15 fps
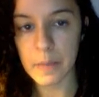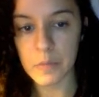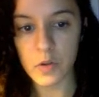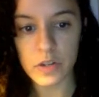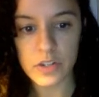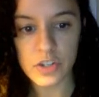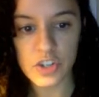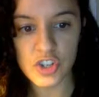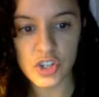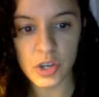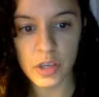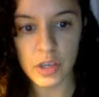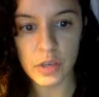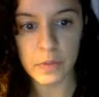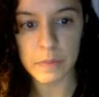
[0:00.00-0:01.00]
I'm going to
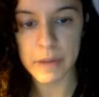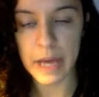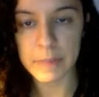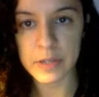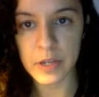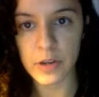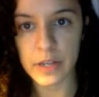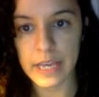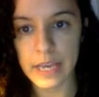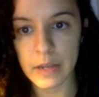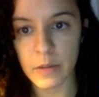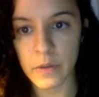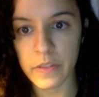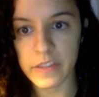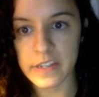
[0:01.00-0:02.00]
show you in Popcode
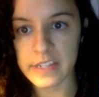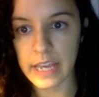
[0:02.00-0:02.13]
again